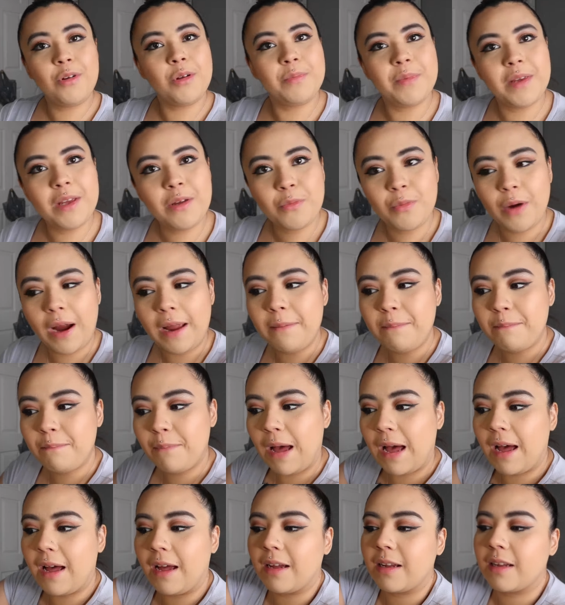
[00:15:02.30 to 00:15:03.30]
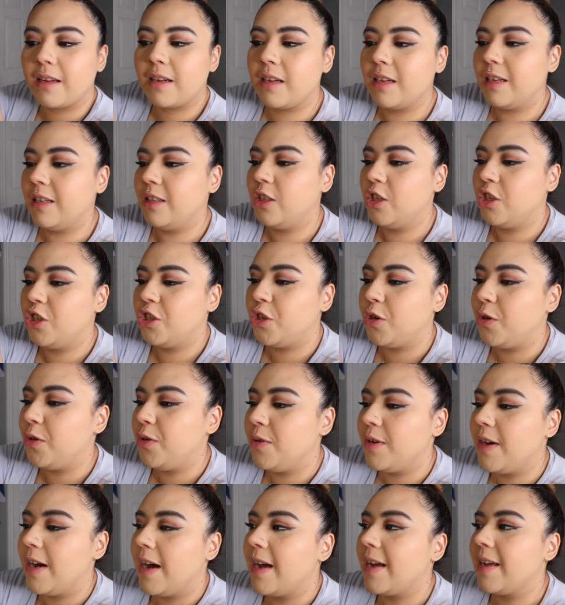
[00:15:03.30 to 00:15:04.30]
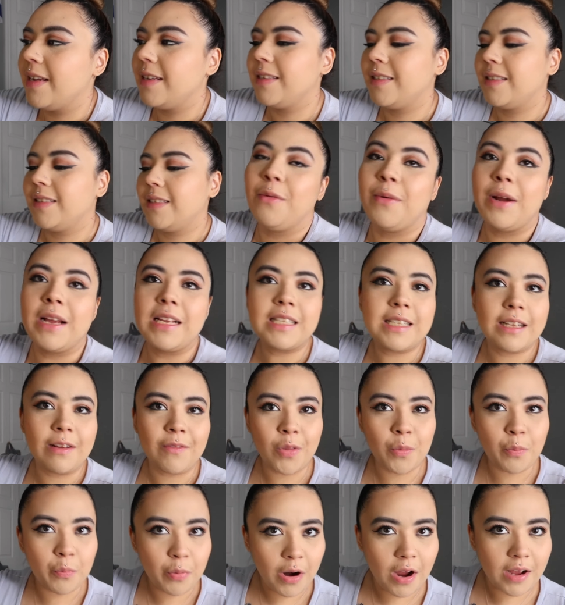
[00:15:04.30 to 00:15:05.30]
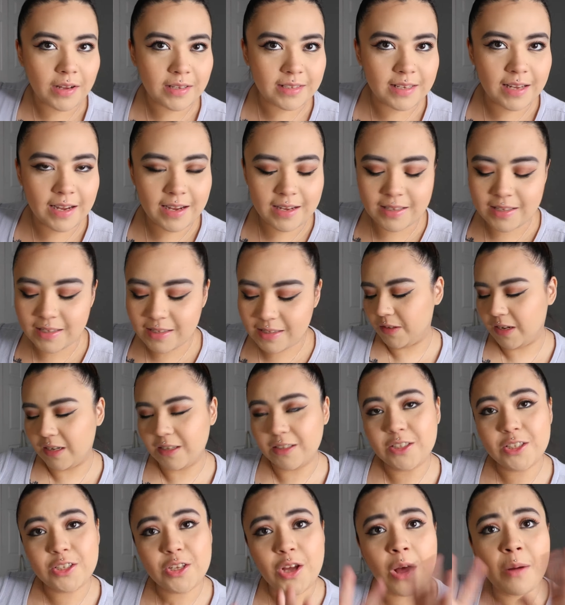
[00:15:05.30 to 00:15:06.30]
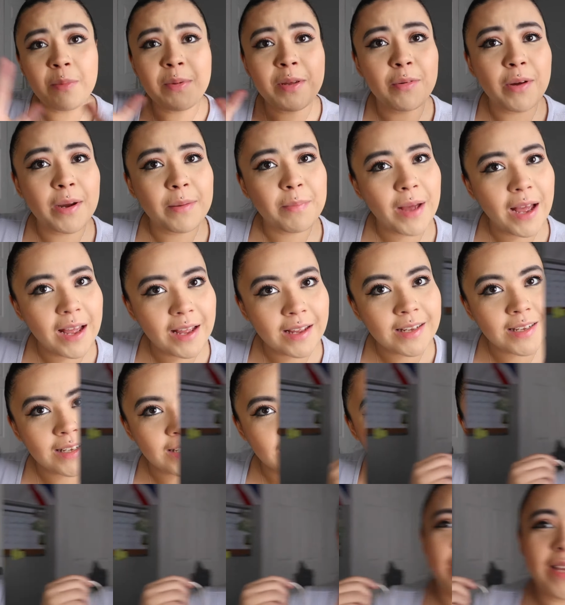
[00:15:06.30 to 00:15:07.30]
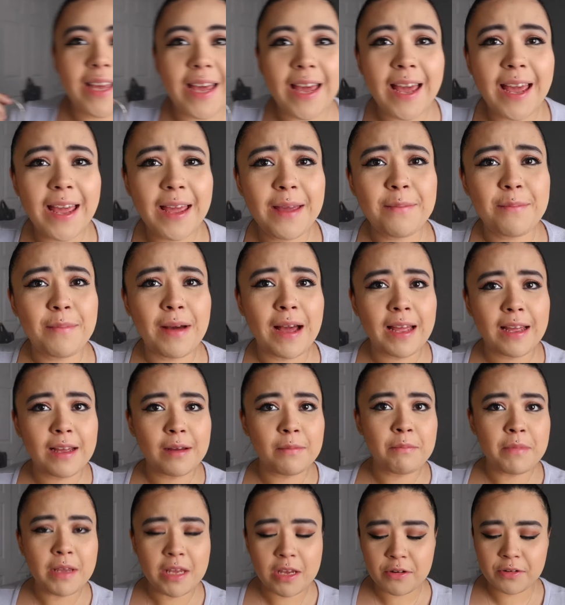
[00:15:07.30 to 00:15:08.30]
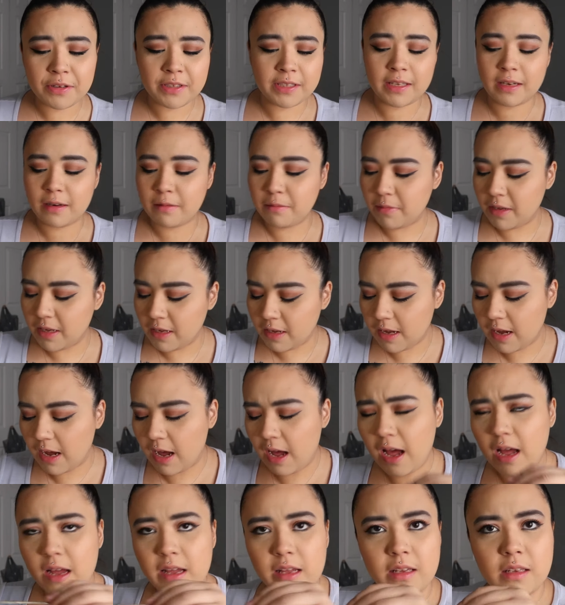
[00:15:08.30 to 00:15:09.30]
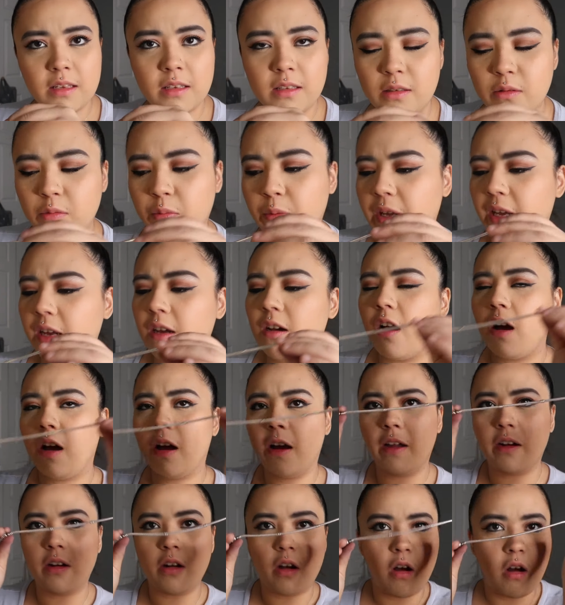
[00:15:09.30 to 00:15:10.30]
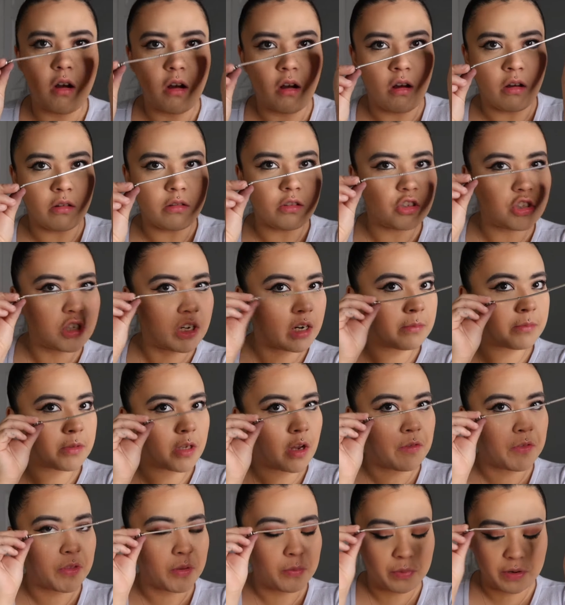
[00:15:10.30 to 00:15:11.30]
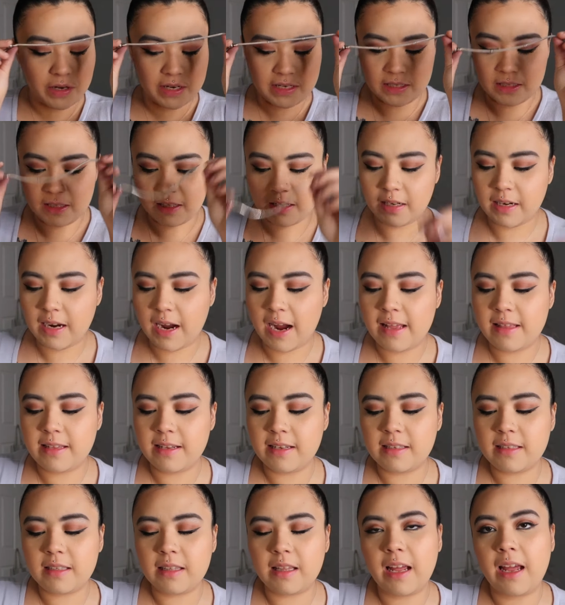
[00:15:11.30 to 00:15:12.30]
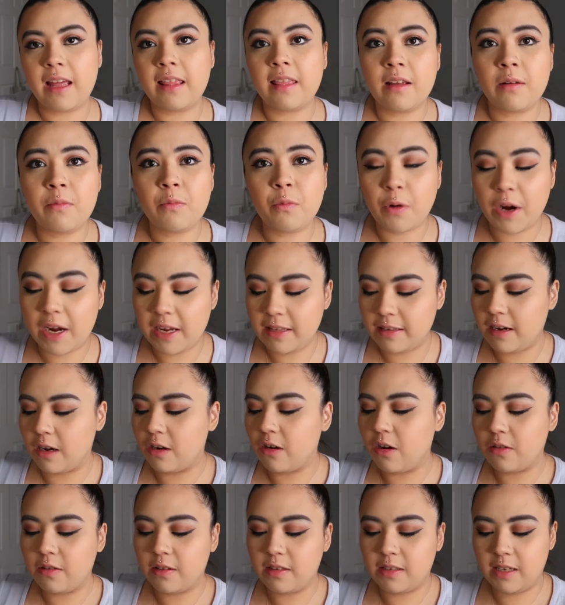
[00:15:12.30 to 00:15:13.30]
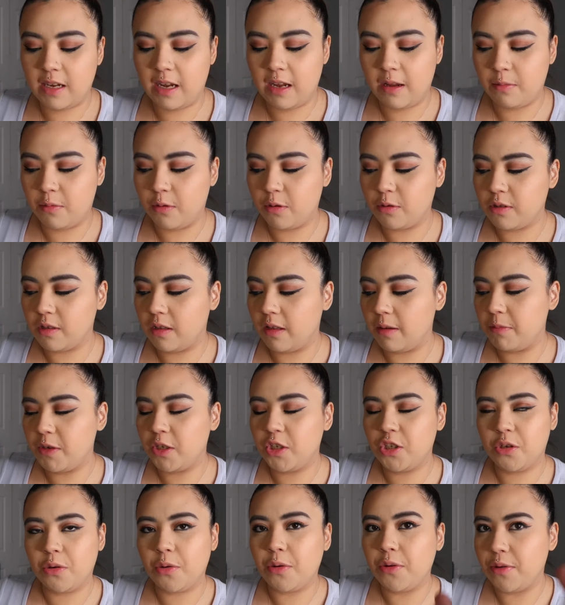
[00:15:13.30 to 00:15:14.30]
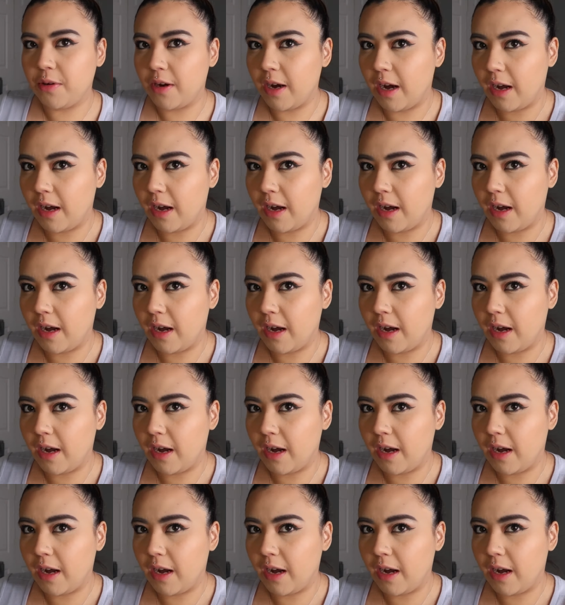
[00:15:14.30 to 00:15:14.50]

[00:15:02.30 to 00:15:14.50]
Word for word: will be right back to show you guys the rest of the process. So I'll be right back. Okay, my amigos and amigas, we got all the charms off the bracelet. I did lay them right down on the table, so let me show you